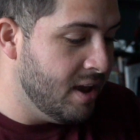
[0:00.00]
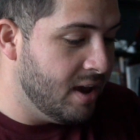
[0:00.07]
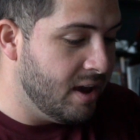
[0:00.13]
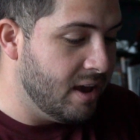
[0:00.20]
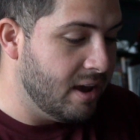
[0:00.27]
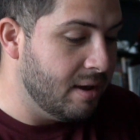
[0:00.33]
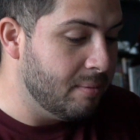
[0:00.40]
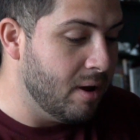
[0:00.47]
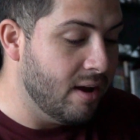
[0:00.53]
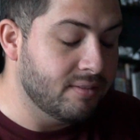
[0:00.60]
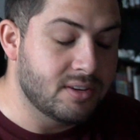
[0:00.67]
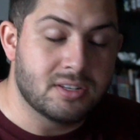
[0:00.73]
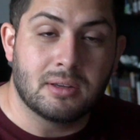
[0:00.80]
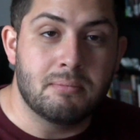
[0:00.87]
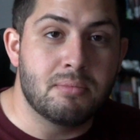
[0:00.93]
Um,
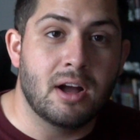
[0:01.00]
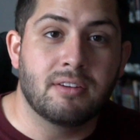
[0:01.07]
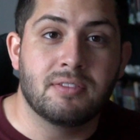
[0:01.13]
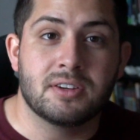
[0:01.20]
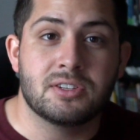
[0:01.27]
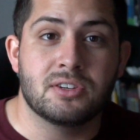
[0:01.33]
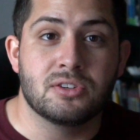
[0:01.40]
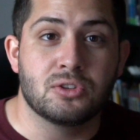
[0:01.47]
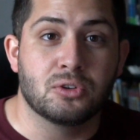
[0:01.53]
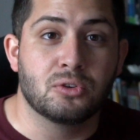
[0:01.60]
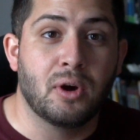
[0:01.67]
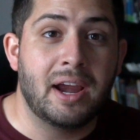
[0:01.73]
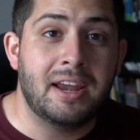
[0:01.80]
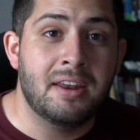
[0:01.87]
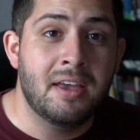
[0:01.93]
obviously, bug fixes are
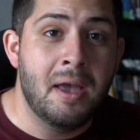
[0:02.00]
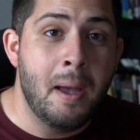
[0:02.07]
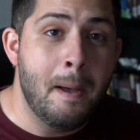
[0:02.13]
great.